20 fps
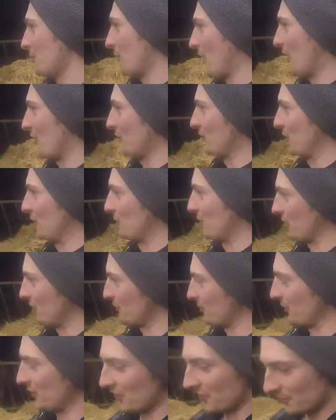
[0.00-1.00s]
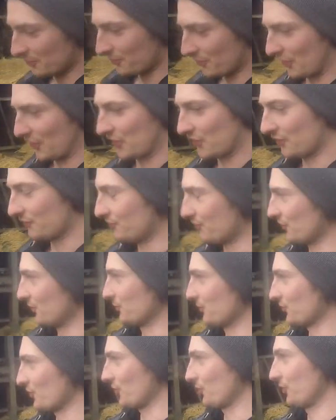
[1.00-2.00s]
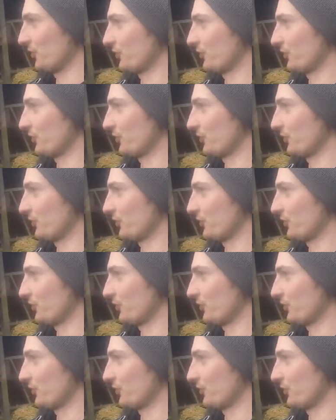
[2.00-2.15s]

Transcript: Apparently going to be pretty good for them, so we're